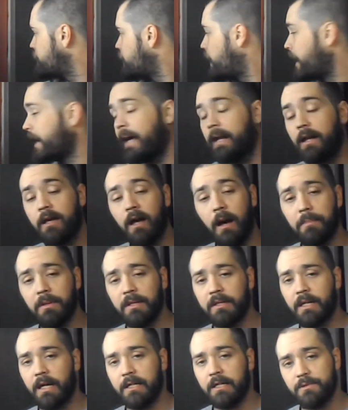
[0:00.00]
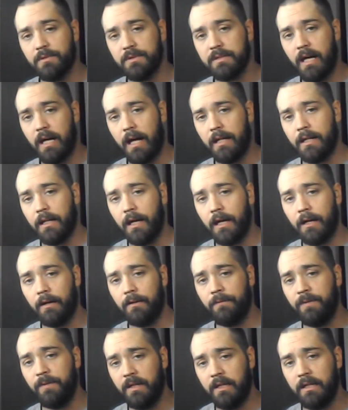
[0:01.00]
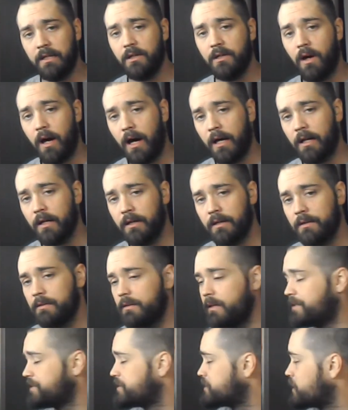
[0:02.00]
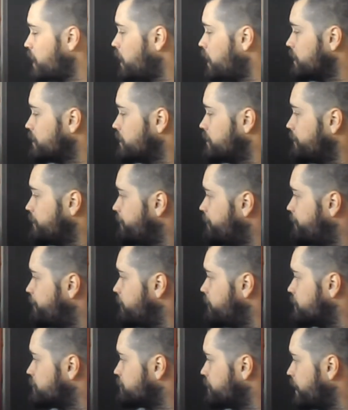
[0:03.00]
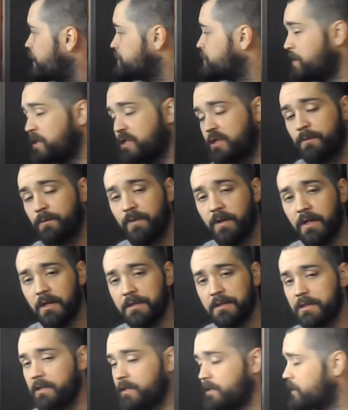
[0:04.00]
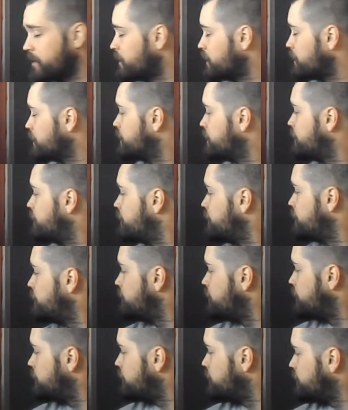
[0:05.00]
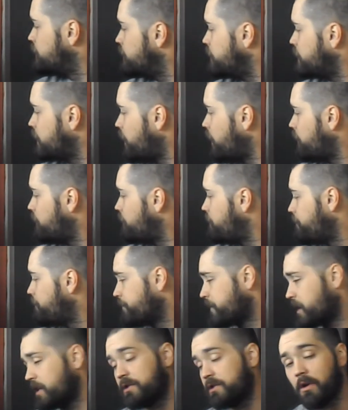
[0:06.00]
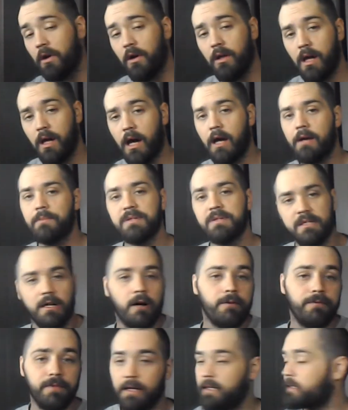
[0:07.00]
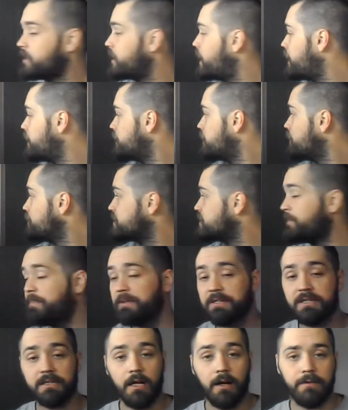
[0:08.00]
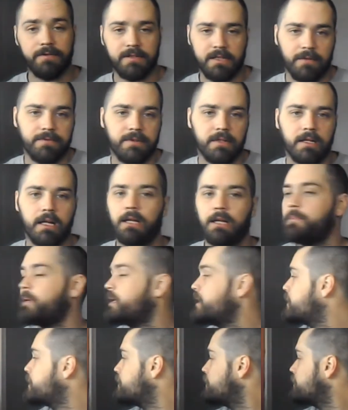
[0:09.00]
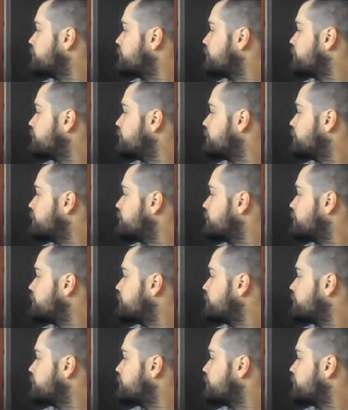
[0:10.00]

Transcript: I got a couple of nice ones on there if you need to know how to install a transmission filter or, you know, control arms, stuff like that, you know, simple stuff that anybody can